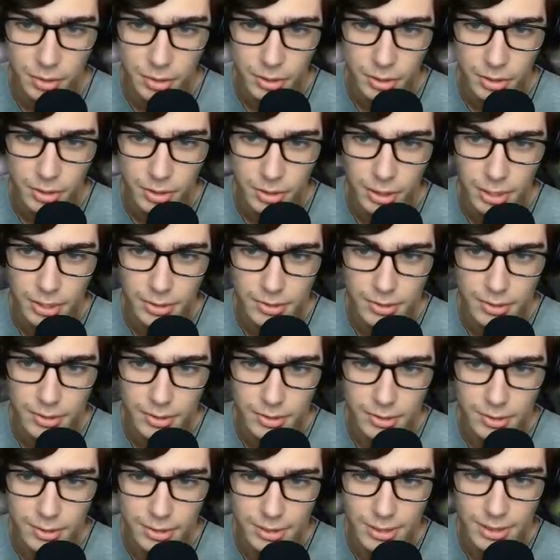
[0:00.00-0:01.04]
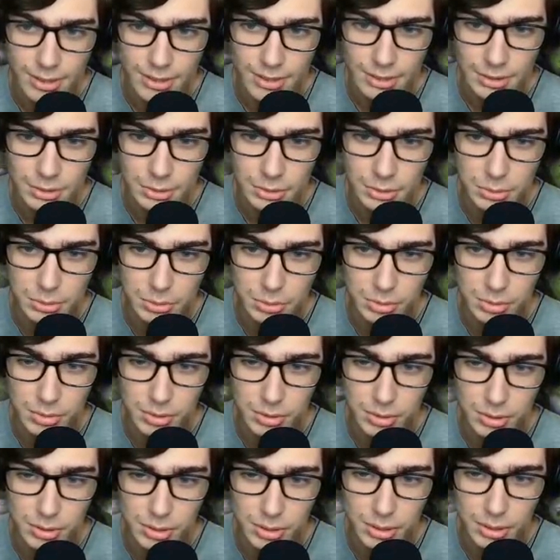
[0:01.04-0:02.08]
Alright. Ooh.
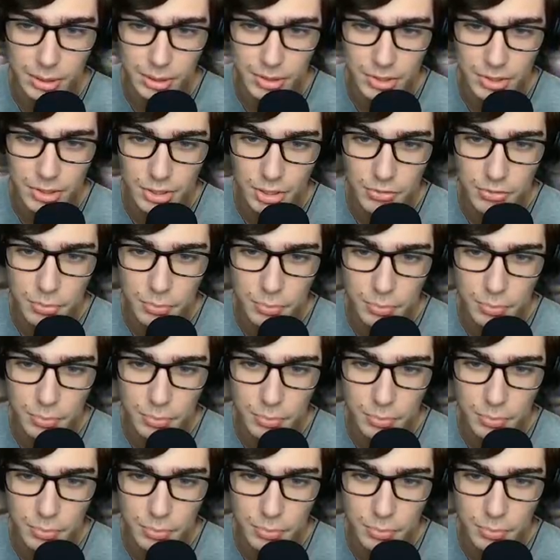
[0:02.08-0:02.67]
Still have some